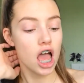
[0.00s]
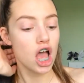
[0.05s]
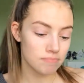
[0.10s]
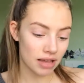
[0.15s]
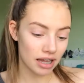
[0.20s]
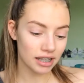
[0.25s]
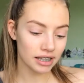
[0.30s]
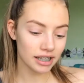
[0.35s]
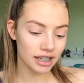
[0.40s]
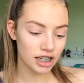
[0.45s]

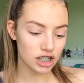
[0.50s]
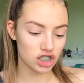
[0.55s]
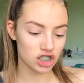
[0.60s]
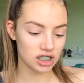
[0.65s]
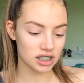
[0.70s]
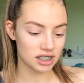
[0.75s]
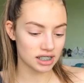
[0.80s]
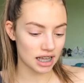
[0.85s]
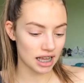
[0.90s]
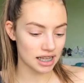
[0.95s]
Mainly it
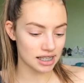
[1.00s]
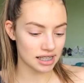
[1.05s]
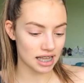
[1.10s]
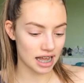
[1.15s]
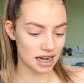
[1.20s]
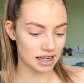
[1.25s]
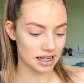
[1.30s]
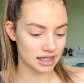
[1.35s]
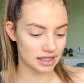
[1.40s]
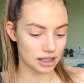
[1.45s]
just says
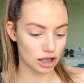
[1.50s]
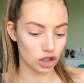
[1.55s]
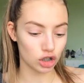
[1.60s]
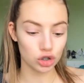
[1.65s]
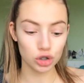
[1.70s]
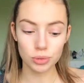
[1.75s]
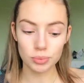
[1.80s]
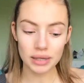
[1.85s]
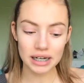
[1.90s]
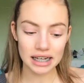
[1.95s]
that it's
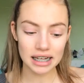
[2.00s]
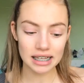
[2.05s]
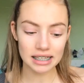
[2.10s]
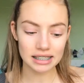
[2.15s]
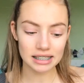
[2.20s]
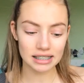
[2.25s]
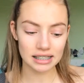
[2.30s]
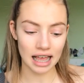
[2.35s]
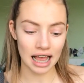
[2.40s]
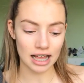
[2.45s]

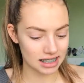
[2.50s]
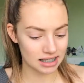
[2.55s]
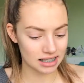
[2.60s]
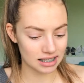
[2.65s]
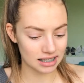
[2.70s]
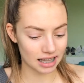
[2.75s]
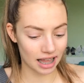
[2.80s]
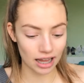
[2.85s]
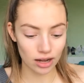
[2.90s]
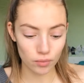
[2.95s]
luminous,
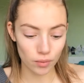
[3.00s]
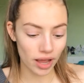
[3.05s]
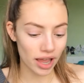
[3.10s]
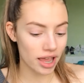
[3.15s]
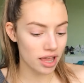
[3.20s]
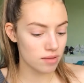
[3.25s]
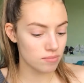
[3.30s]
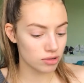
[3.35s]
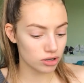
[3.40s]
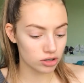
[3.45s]
it's
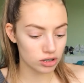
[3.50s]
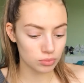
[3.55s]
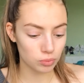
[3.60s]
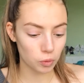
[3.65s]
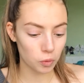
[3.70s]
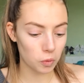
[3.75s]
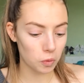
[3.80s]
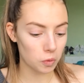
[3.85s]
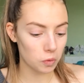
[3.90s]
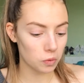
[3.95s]
lightweight,
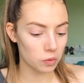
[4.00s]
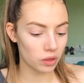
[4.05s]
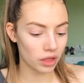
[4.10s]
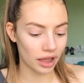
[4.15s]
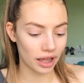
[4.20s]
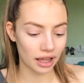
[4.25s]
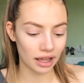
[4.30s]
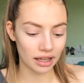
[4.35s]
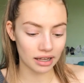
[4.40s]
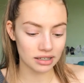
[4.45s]

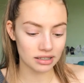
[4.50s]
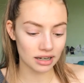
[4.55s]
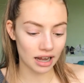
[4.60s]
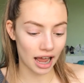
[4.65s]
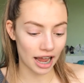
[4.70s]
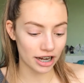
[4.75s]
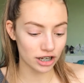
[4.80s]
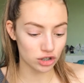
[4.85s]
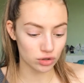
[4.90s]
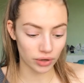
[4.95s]
buildable, and
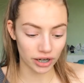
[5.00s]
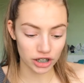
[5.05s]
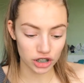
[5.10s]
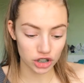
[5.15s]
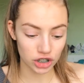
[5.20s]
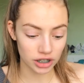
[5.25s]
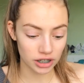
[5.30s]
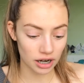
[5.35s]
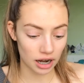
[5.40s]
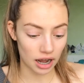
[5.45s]

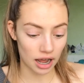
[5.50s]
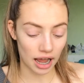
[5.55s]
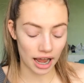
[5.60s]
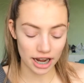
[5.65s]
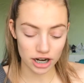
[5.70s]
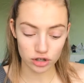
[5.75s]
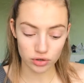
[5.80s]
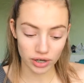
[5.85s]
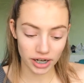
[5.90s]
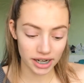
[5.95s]

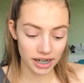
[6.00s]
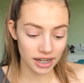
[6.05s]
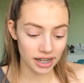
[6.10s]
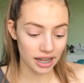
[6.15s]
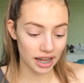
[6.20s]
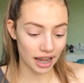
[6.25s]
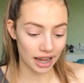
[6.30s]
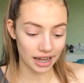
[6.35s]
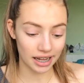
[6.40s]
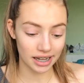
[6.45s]

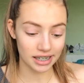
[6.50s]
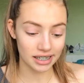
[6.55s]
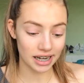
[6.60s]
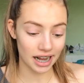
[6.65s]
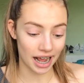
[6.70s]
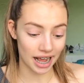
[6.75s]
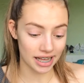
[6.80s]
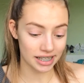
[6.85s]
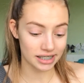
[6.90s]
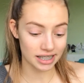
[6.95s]
hydrating, and
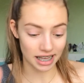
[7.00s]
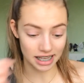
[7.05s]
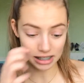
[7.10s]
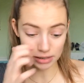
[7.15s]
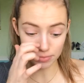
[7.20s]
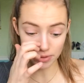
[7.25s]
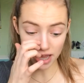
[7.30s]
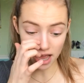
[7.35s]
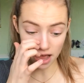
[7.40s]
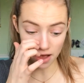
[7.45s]
it has
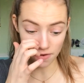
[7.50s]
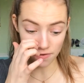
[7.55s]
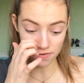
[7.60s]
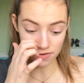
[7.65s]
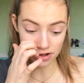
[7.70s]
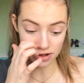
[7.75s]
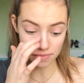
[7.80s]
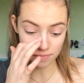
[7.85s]
SPF.